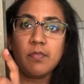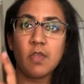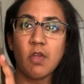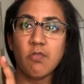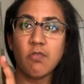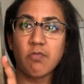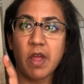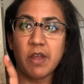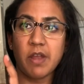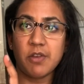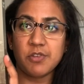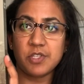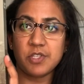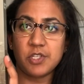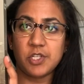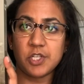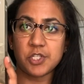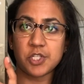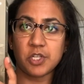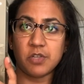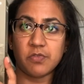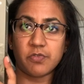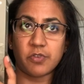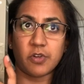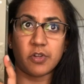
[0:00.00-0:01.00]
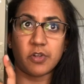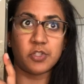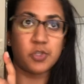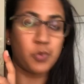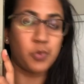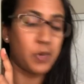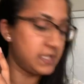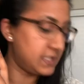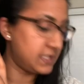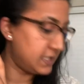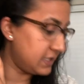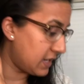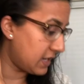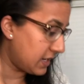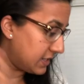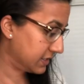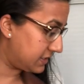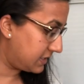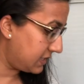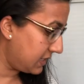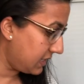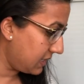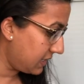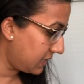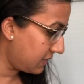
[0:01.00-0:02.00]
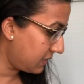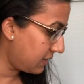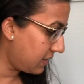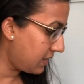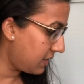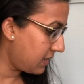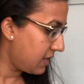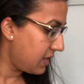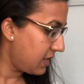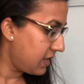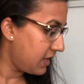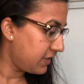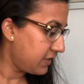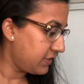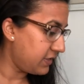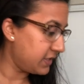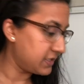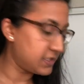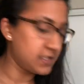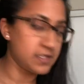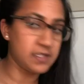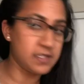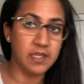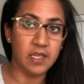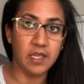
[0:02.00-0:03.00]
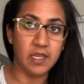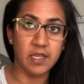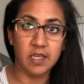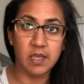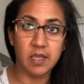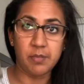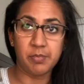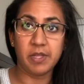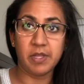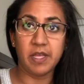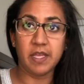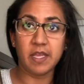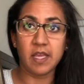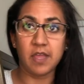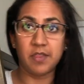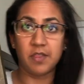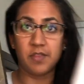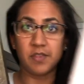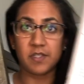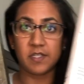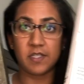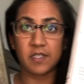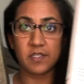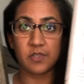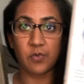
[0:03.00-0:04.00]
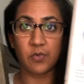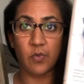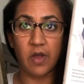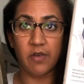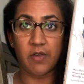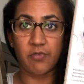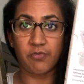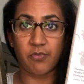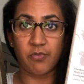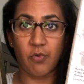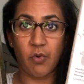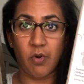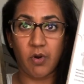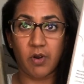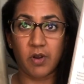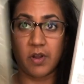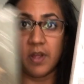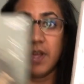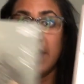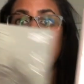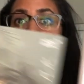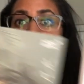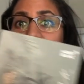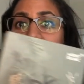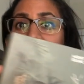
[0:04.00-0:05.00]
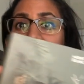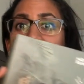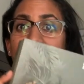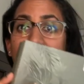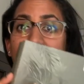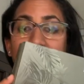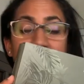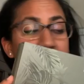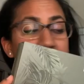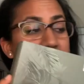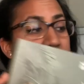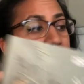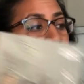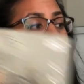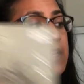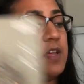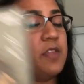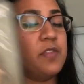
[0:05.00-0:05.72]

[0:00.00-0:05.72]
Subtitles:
Writer's Edition for 2019. This is the Kipling, and then this is the one for 2018,